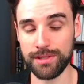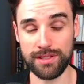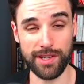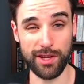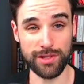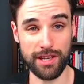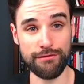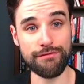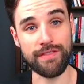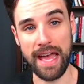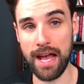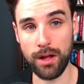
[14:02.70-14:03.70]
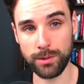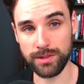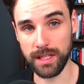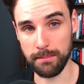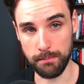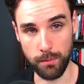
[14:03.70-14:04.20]
these videos get found so
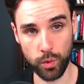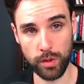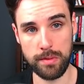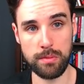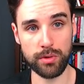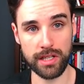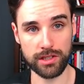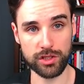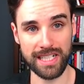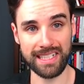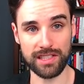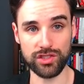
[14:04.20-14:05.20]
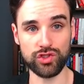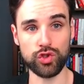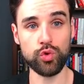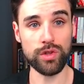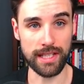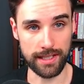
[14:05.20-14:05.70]
that more people can learn how to
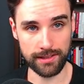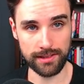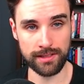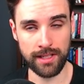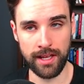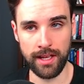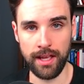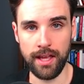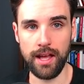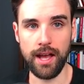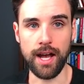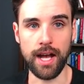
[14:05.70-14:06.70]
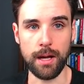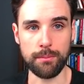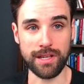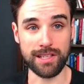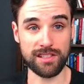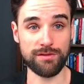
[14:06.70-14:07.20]
do this. Um,
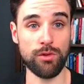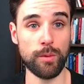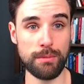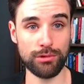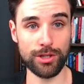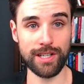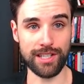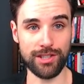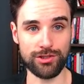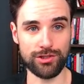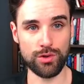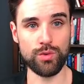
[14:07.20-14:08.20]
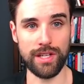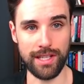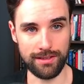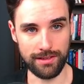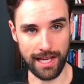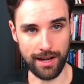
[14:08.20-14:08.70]
because if more people learn how to do
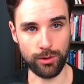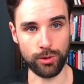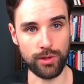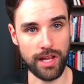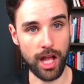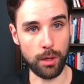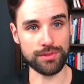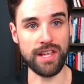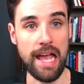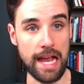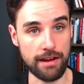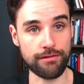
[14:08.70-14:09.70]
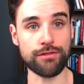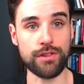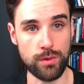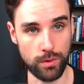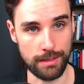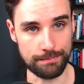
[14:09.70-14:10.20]
it, that helps
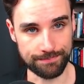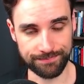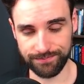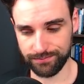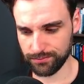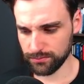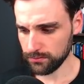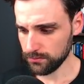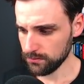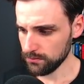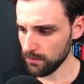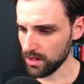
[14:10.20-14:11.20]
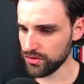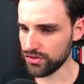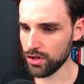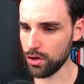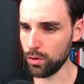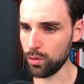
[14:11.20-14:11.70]
everyone.
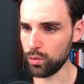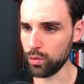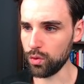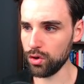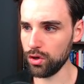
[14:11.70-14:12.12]
So,